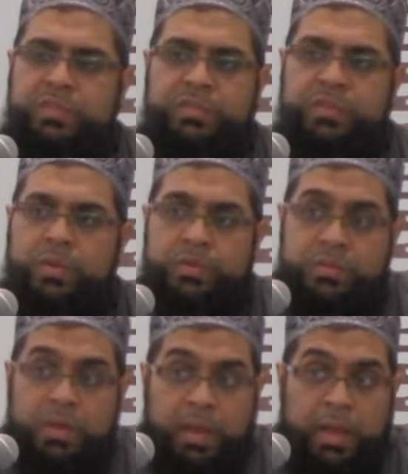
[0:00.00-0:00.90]
of
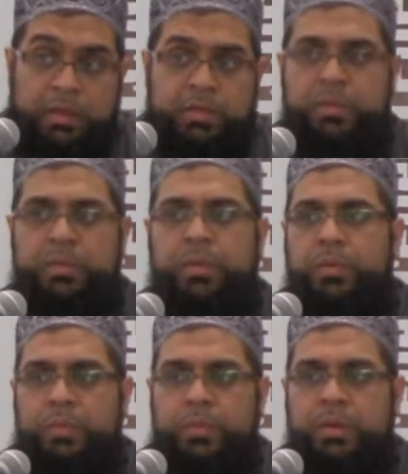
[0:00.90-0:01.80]
yours, I don't
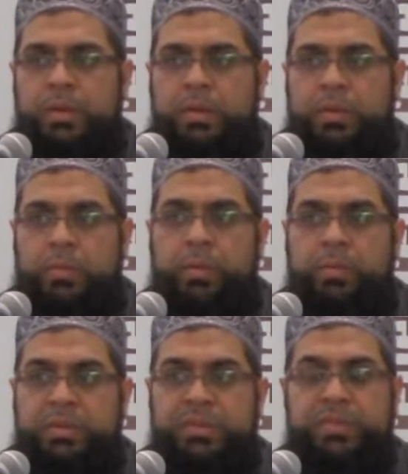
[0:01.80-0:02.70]
know what
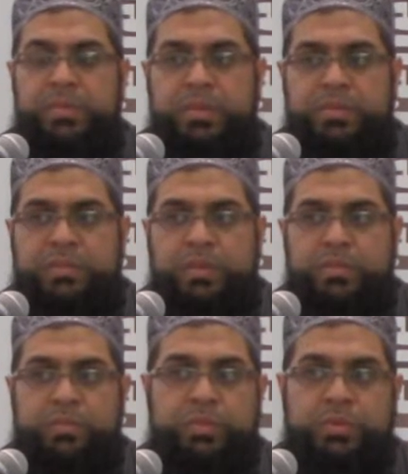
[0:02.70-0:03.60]
would the female
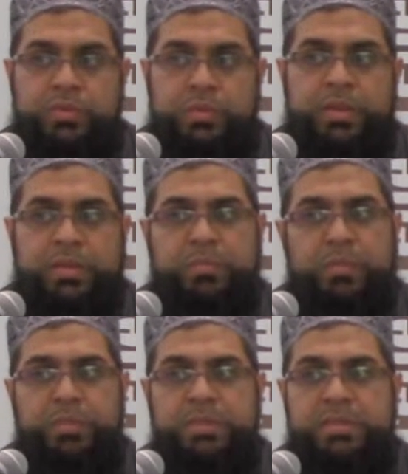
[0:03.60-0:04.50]
scholars would do at that
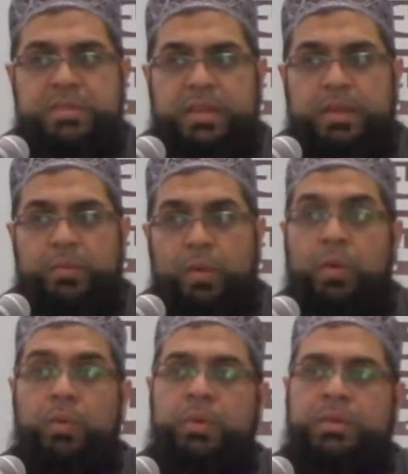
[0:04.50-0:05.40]
moment in time,
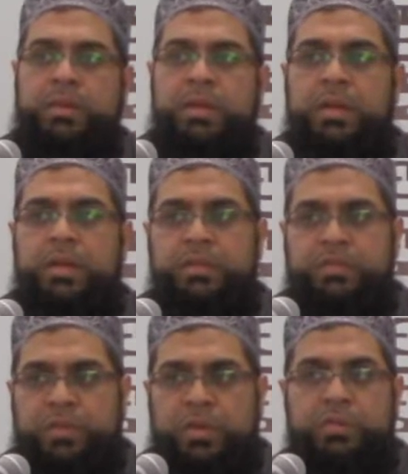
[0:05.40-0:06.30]
or what the
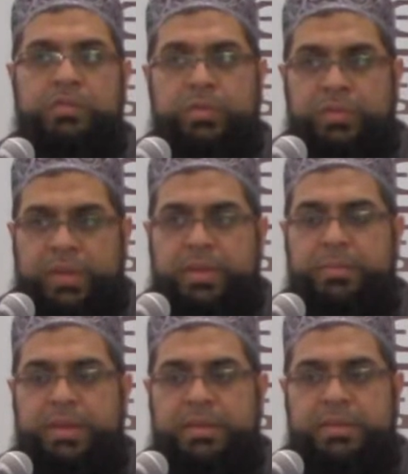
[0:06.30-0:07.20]
scholars would
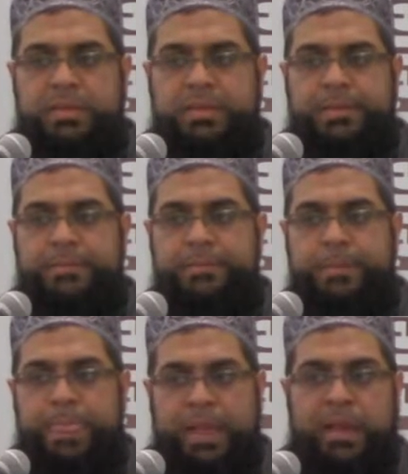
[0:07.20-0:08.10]
recommend.
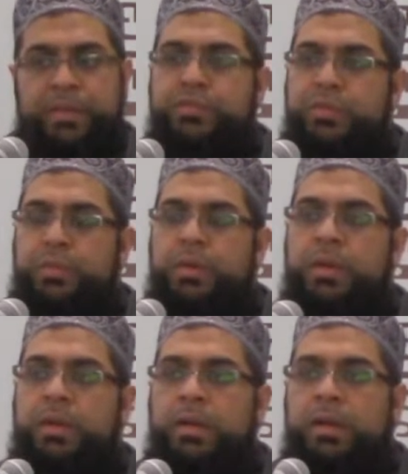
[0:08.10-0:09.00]
I'll have
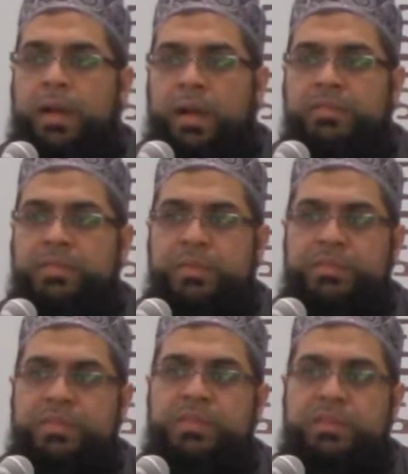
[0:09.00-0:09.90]
to ask some
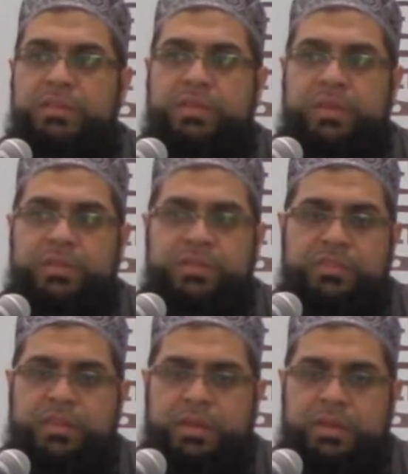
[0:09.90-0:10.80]
of the senior scholars,
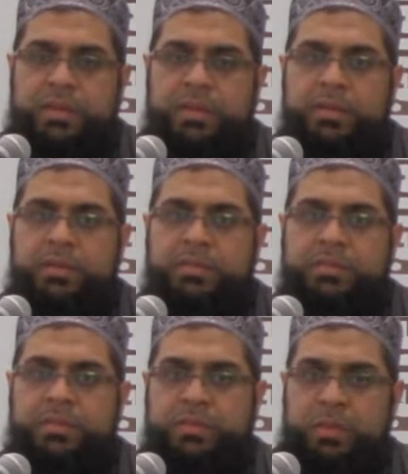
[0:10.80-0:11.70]
inshallah,
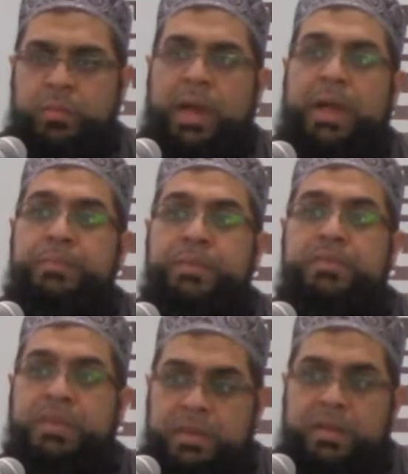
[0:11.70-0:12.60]
to see what
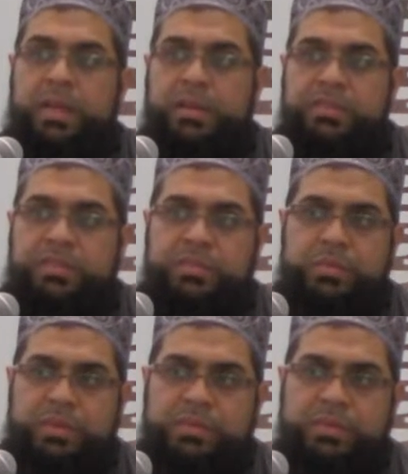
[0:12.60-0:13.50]
happens in that kind of
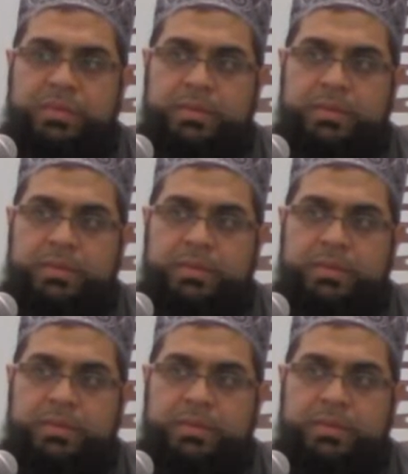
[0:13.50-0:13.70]
situation.